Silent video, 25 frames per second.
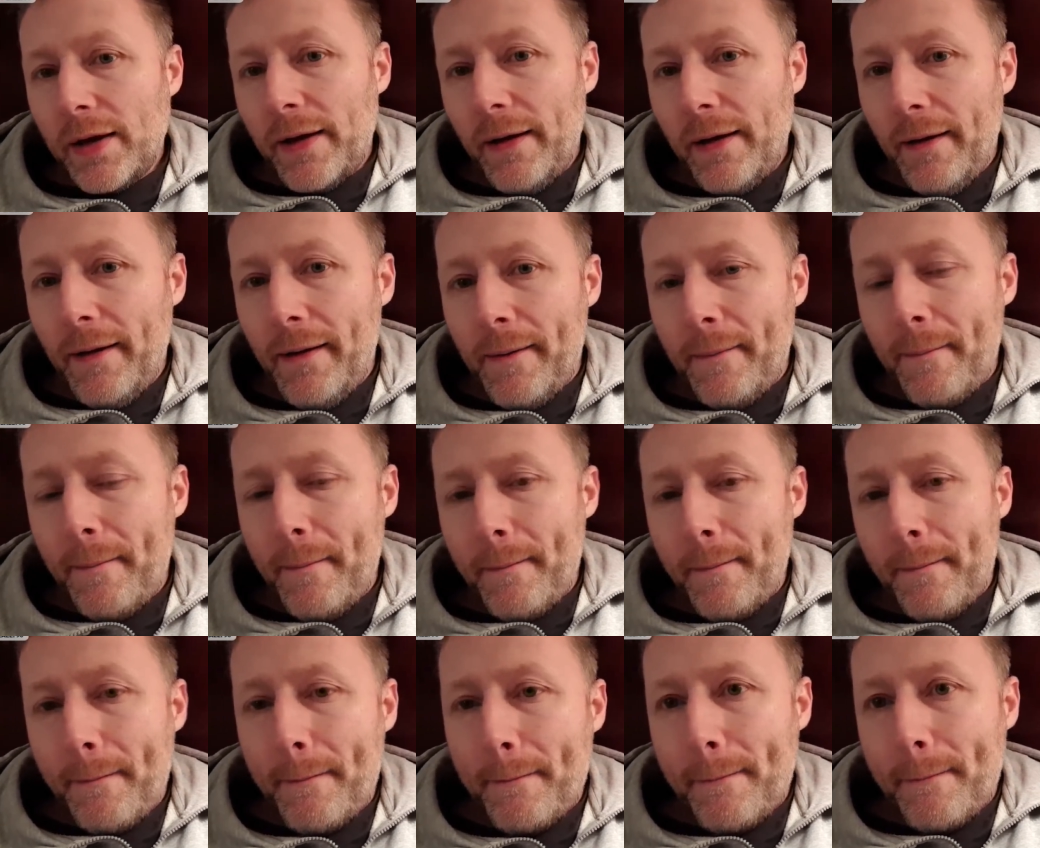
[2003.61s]

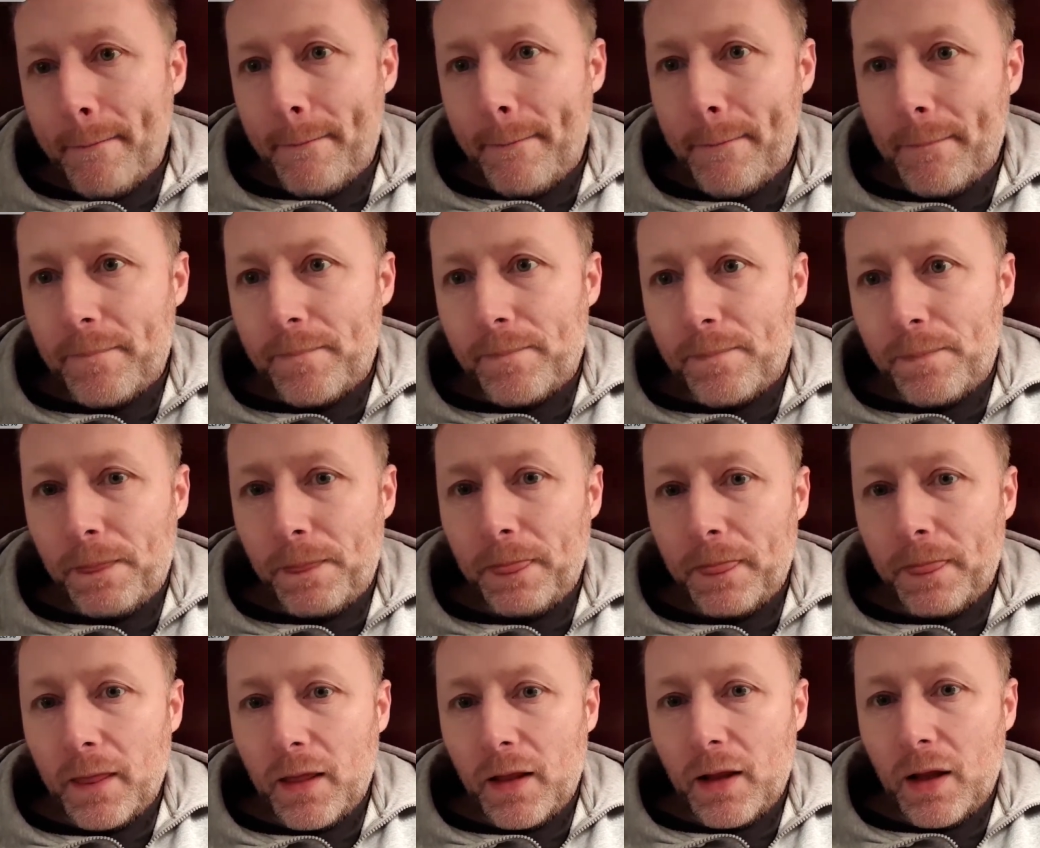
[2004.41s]
The
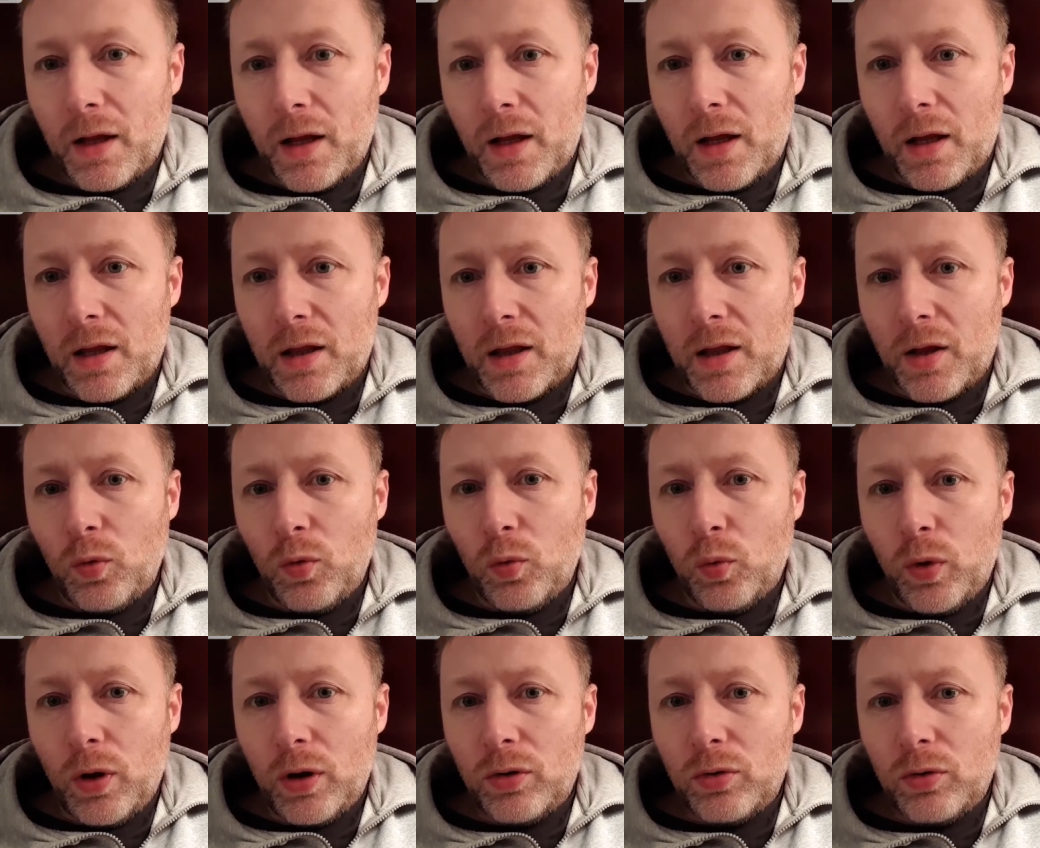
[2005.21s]

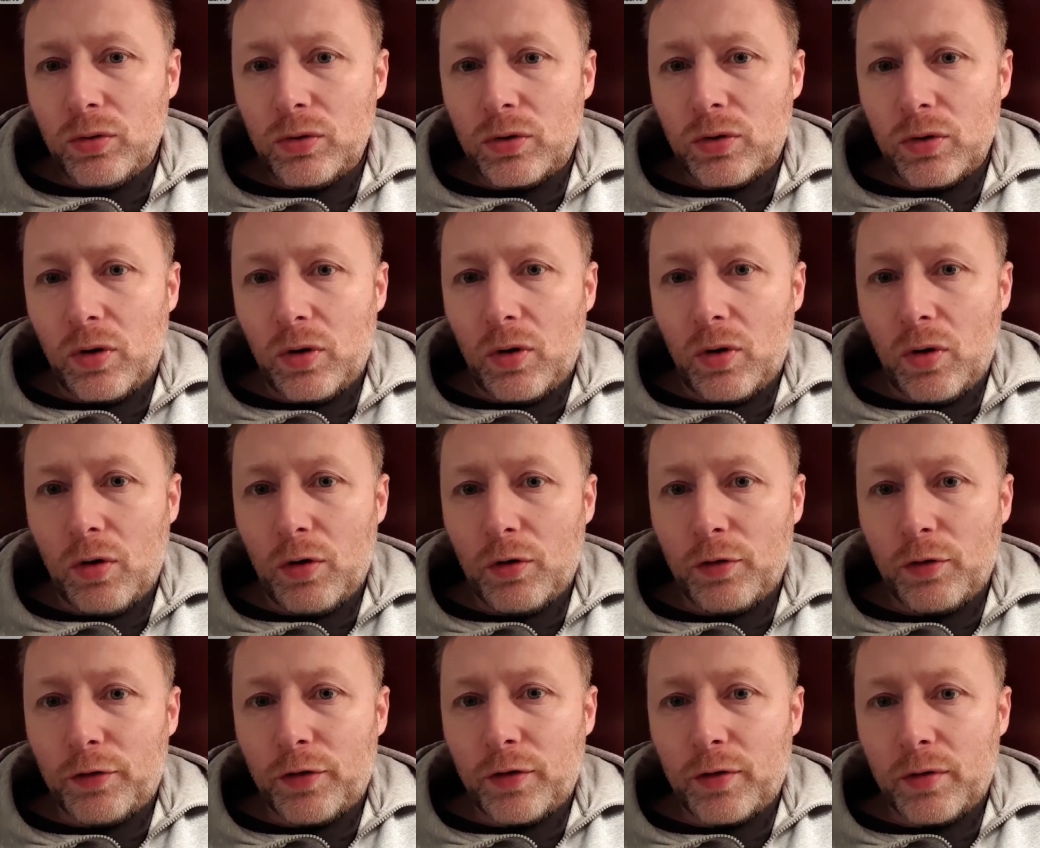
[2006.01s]
world
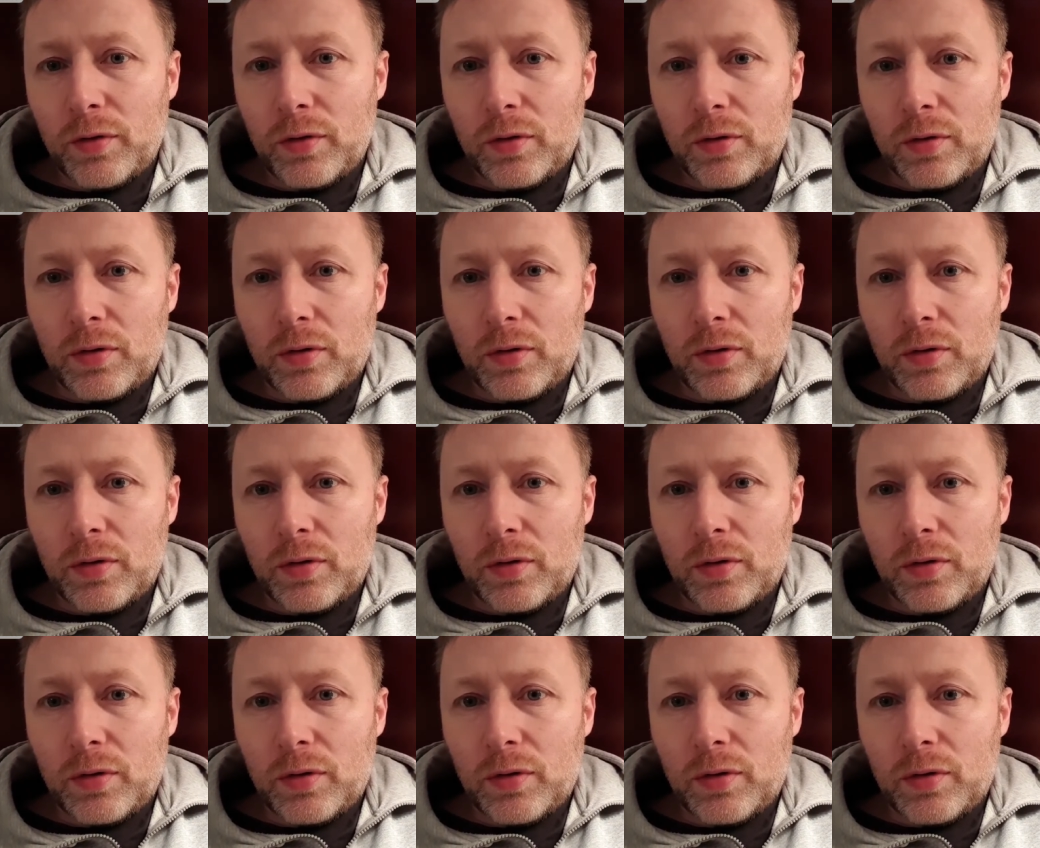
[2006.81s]
of